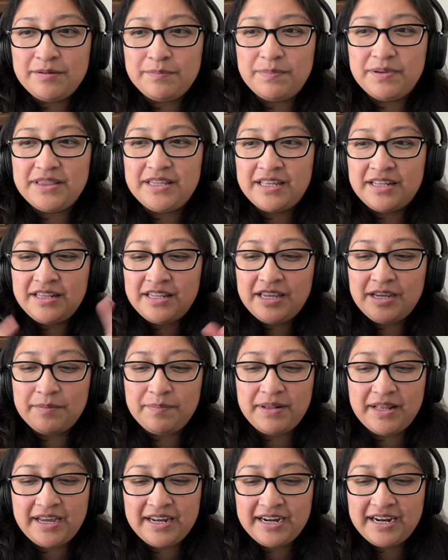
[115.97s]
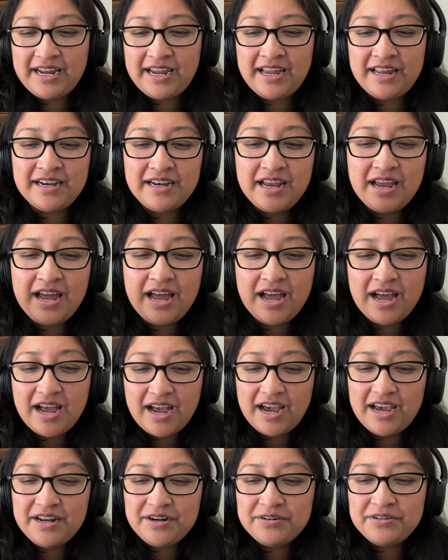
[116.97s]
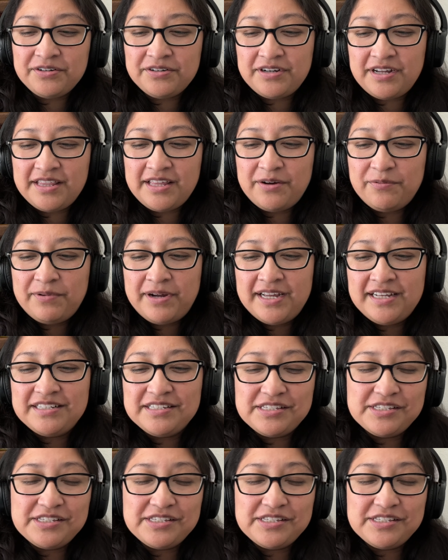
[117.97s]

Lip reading: but then they applied again. I don't know how that went.